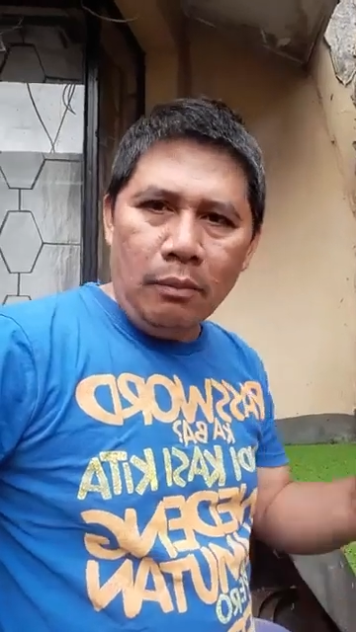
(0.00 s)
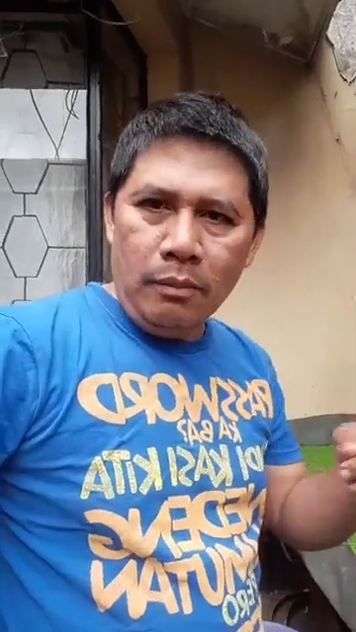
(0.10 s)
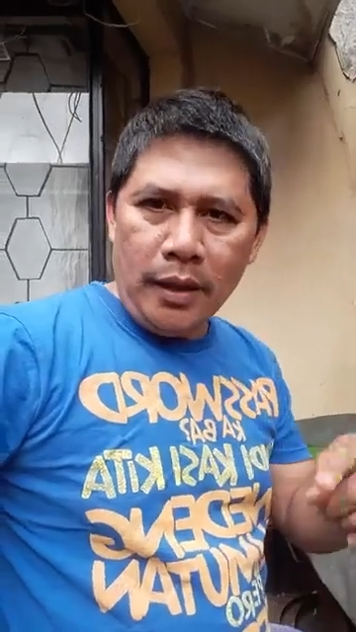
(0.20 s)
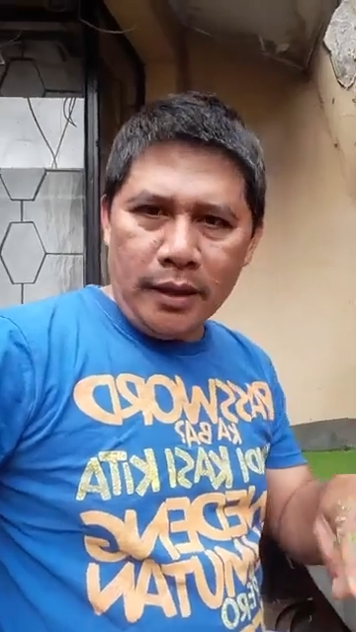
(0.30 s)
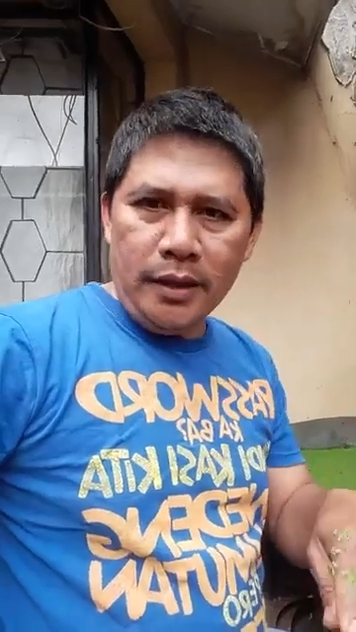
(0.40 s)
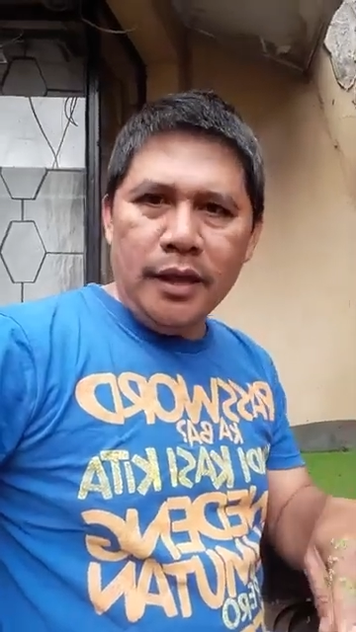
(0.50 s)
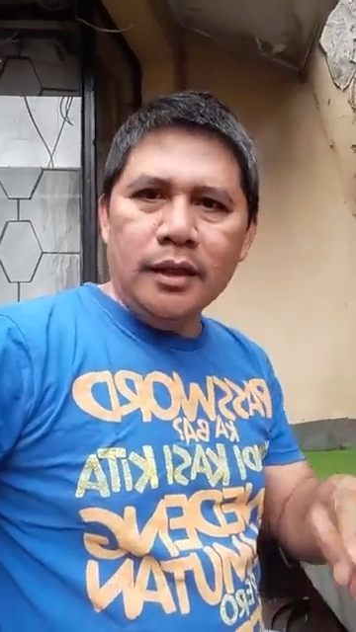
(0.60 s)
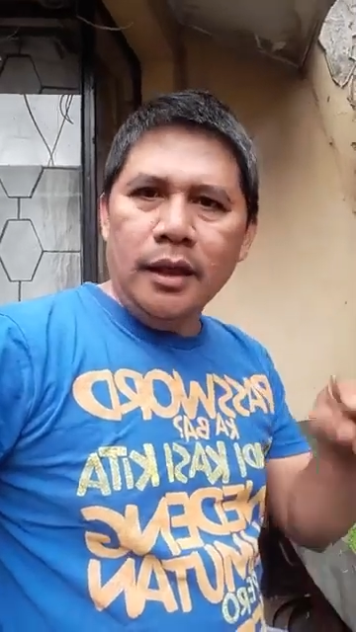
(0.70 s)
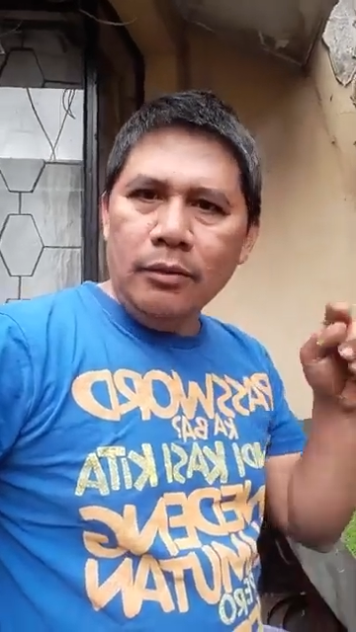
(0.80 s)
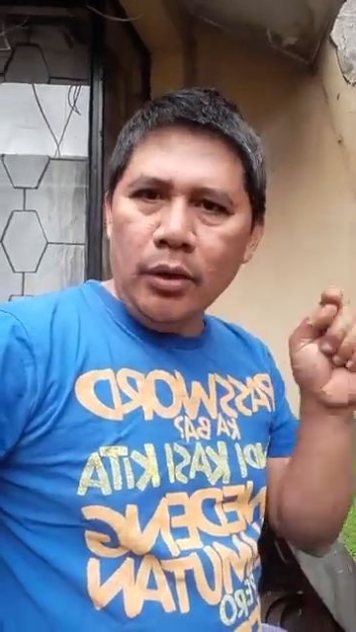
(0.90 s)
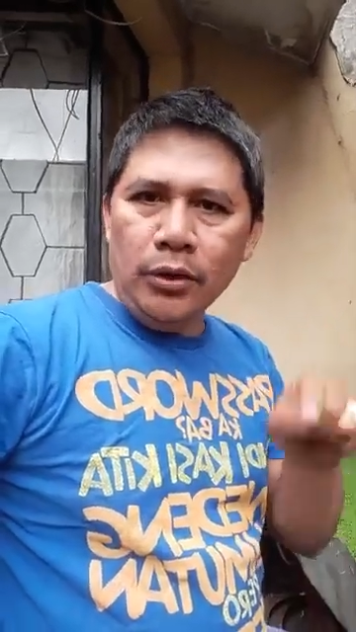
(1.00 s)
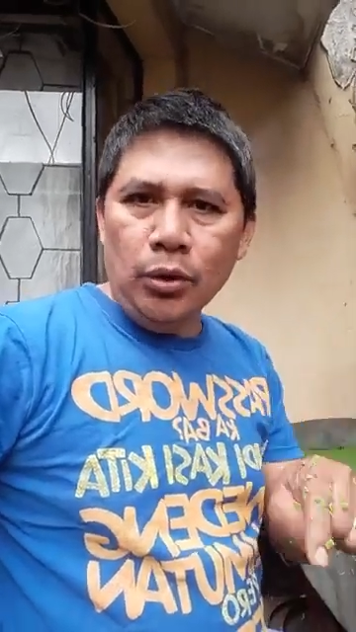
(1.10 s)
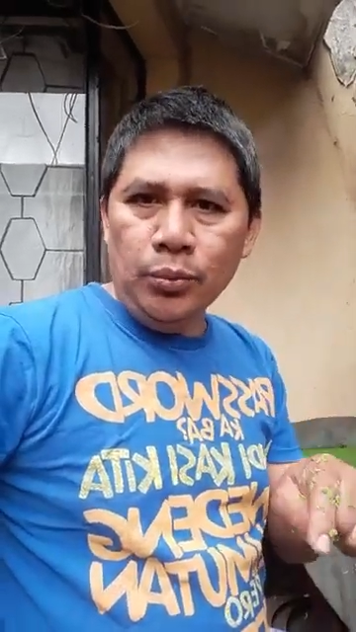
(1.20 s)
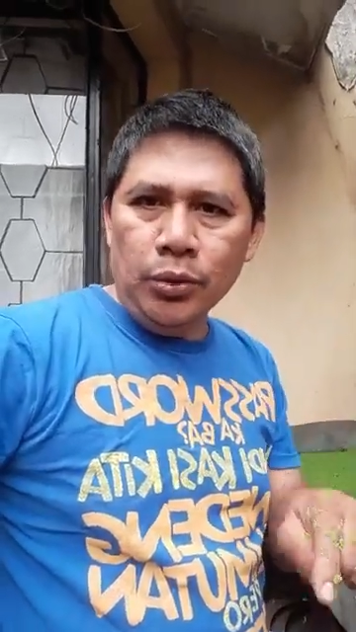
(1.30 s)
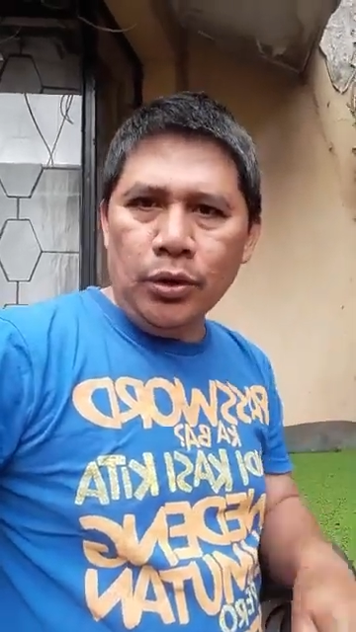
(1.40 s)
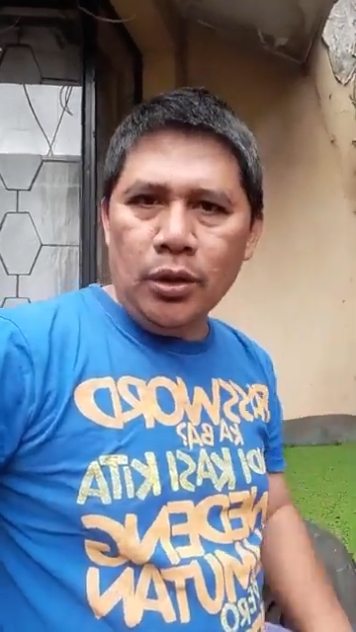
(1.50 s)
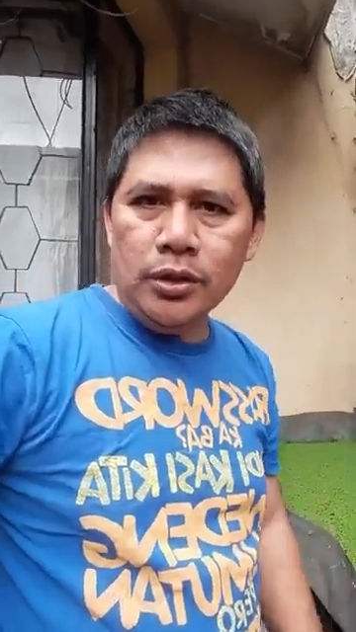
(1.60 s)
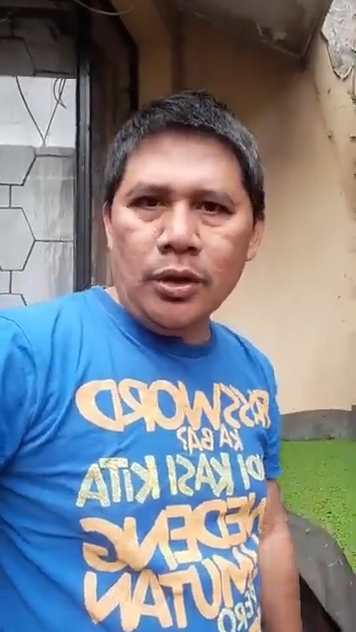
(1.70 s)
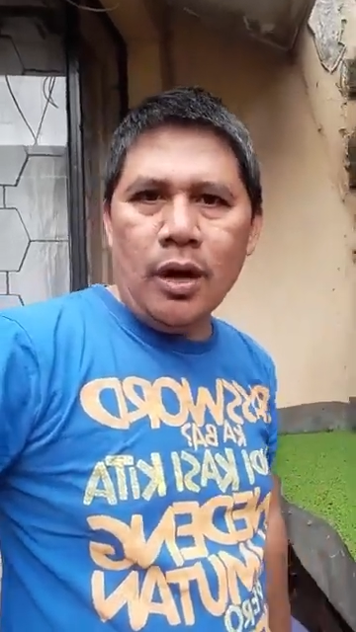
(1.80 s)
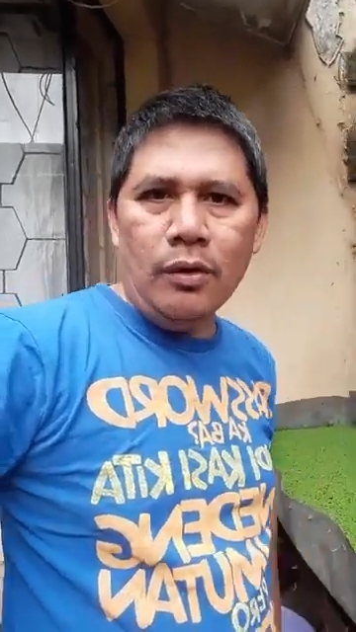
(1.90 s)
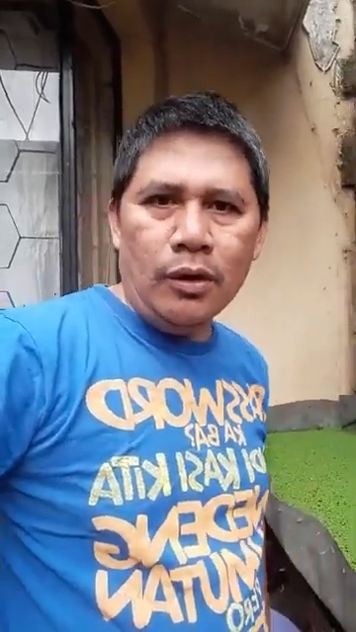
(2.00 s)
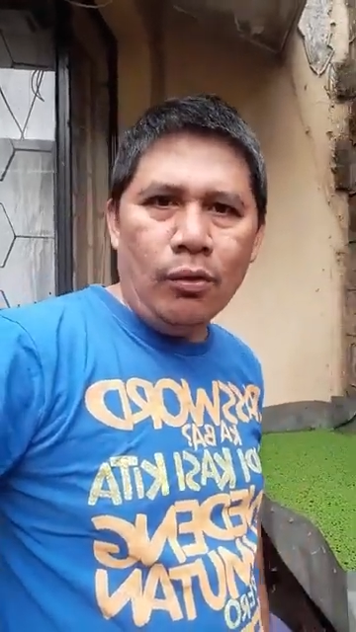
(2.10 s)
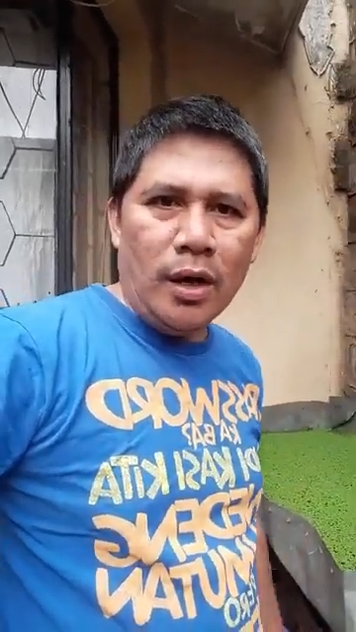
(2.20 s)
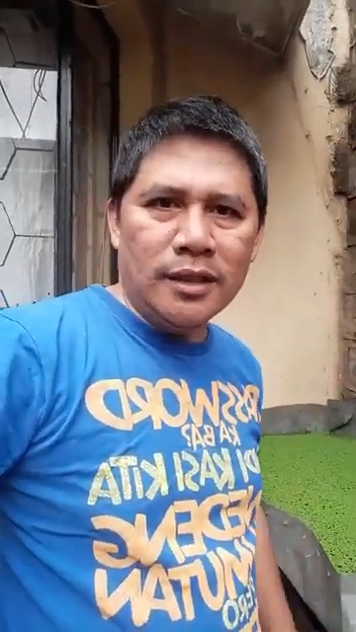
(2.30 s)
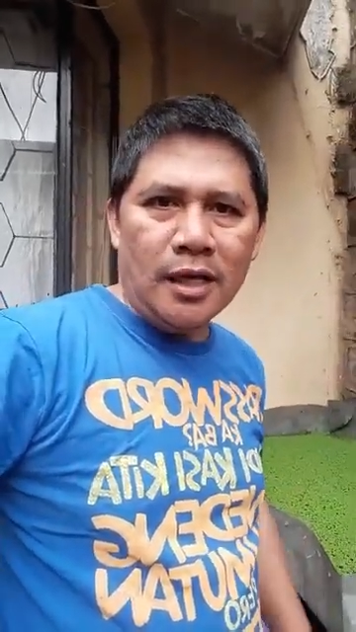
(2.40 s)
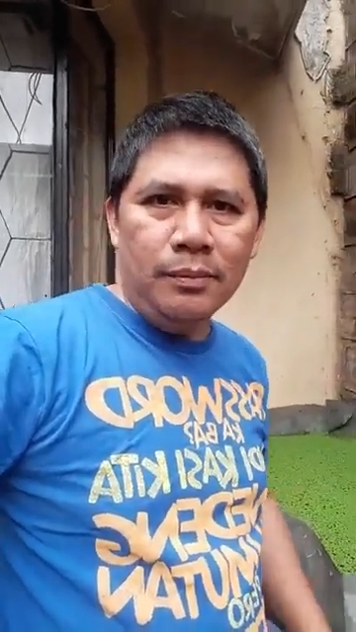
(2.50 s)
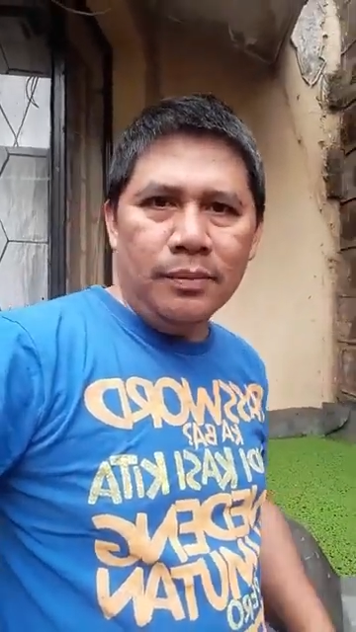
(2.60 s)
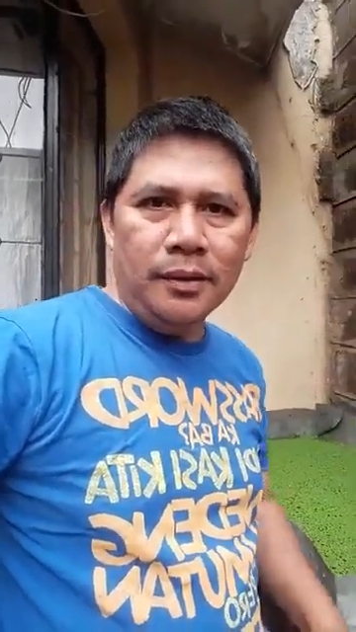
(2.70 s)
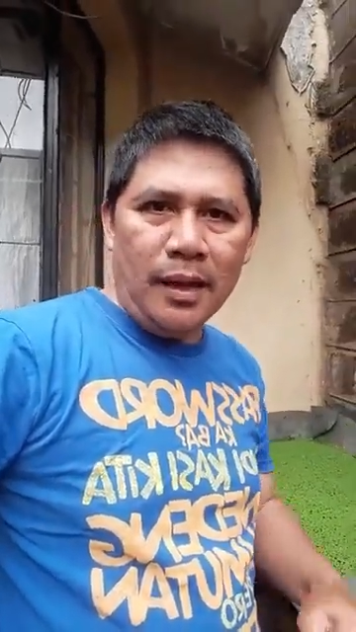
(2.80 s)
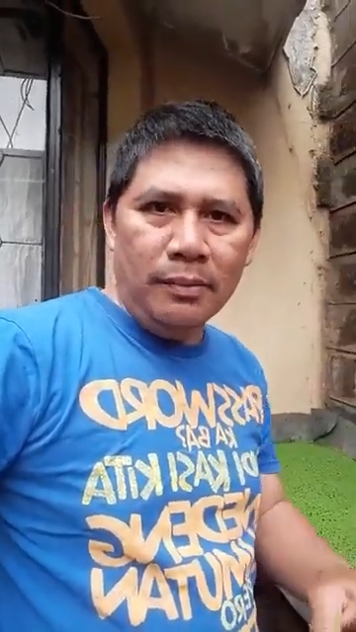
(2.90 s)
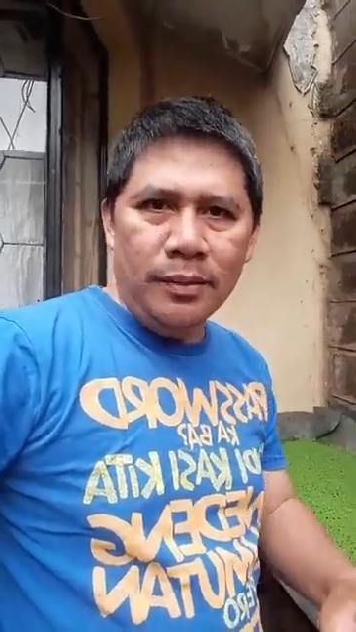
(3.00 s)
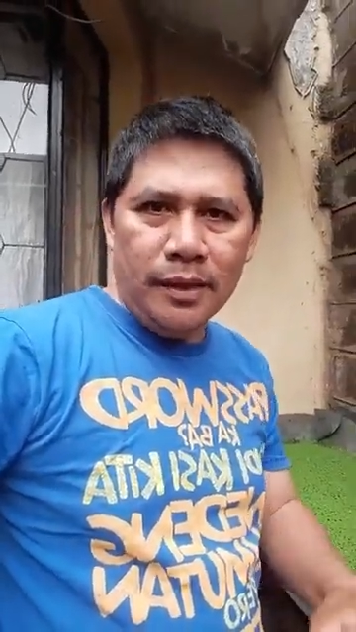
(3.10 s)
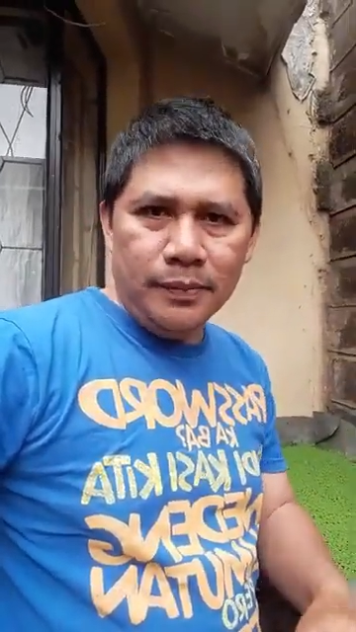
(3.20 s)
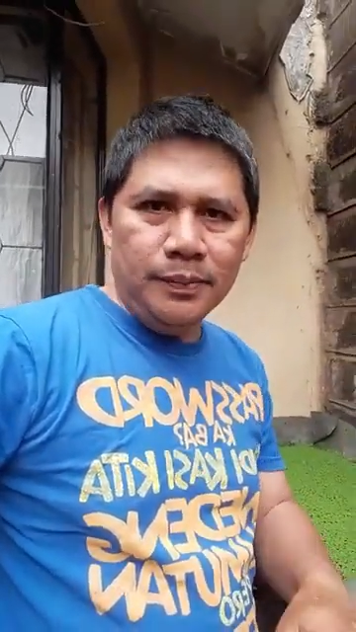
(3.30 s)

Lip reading: Better yet, I'm going to put also our WhatsApp number,